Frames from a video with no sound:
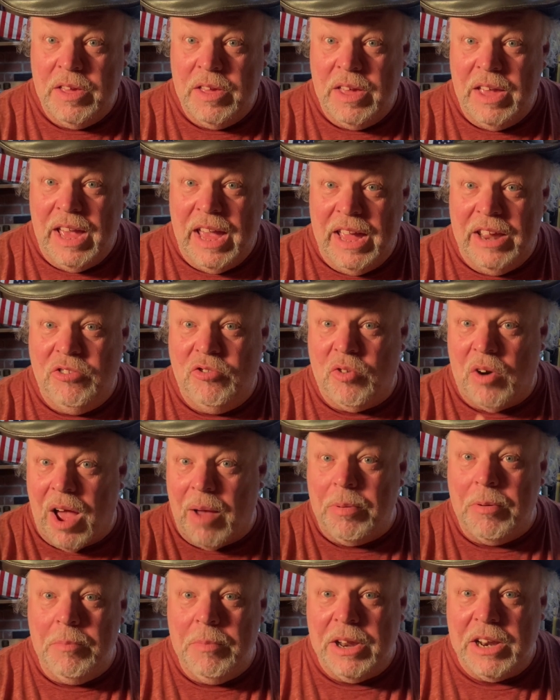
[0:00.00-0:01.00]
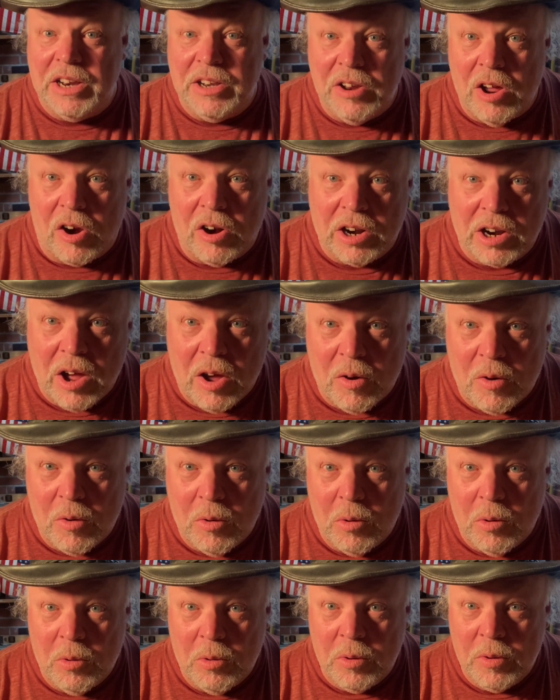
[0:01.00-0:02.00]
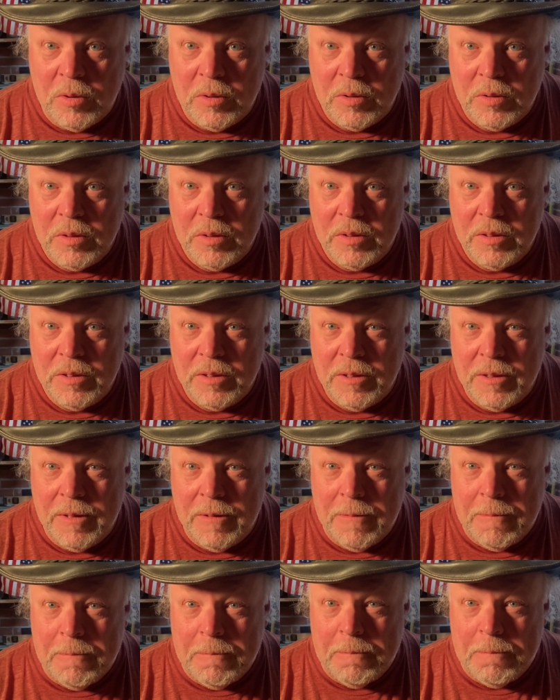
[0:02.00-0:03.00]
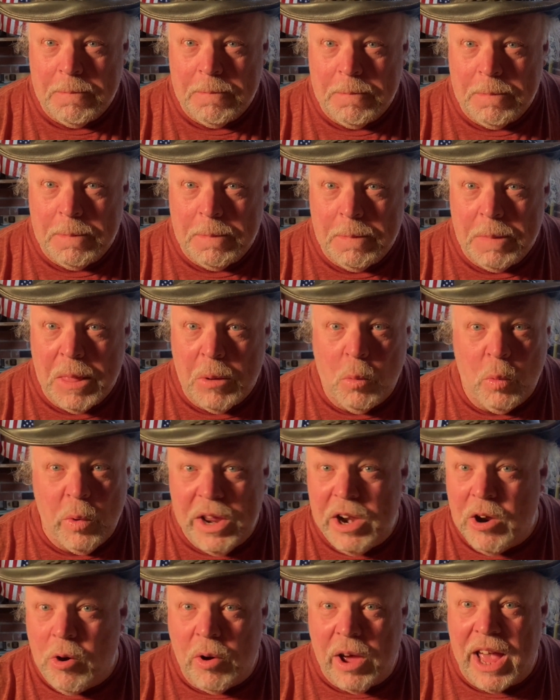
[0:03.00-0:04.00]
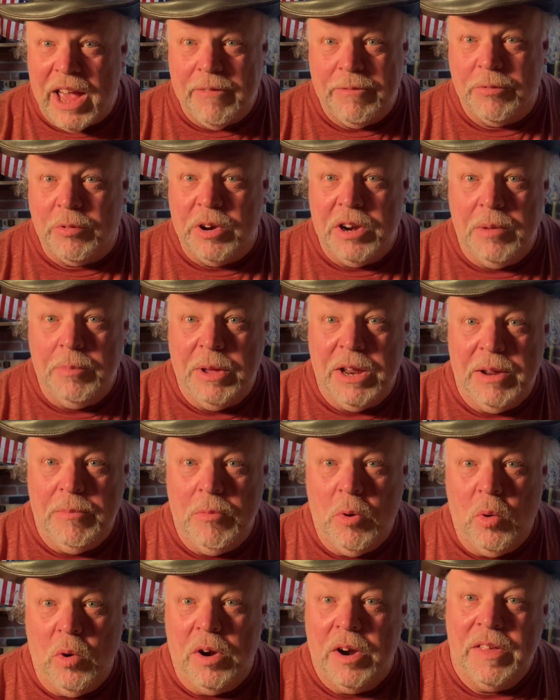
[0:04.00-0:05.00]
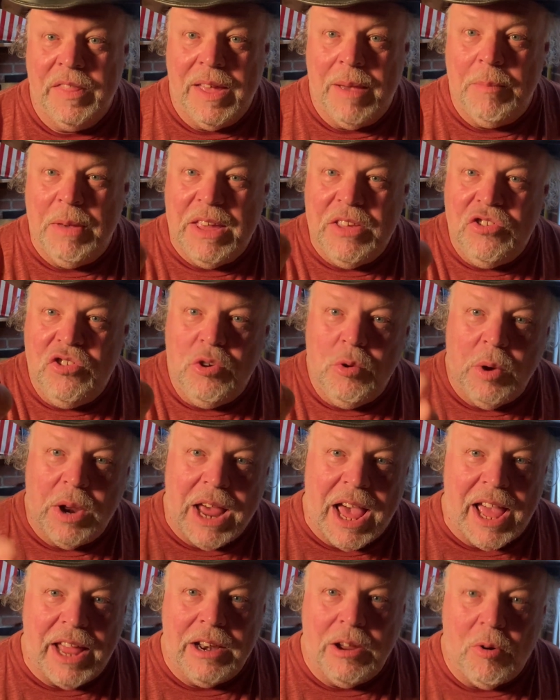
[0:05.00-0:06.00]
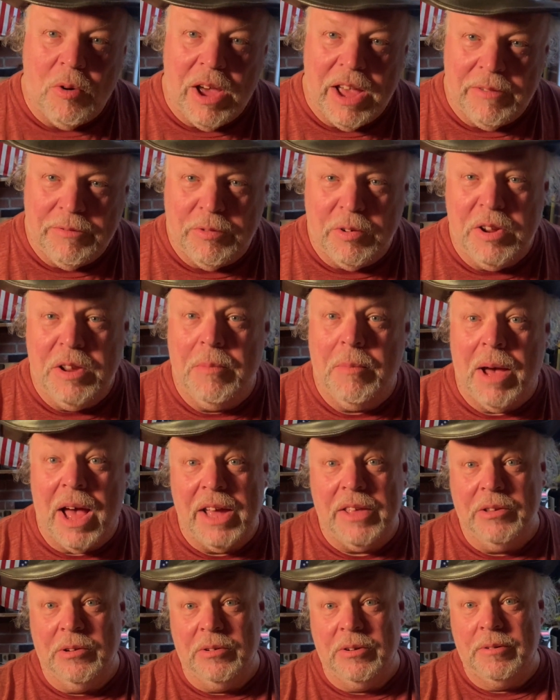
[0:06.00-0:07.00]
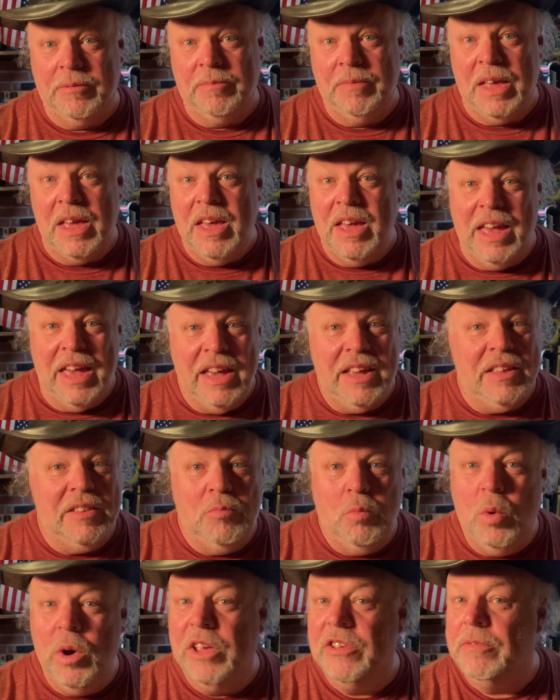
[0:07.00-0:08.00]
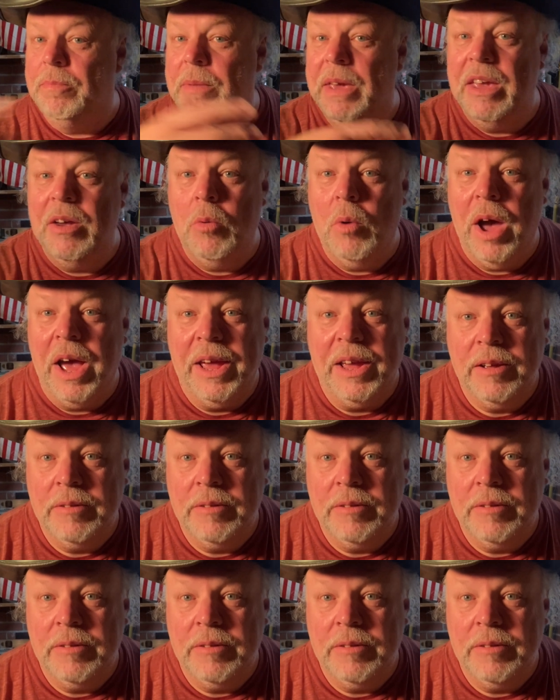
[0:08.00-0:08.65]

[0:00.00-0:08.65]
and drop them in a dark hole, we don't have freedom anymore. That means you and I don't have freedom either. He could whisk me away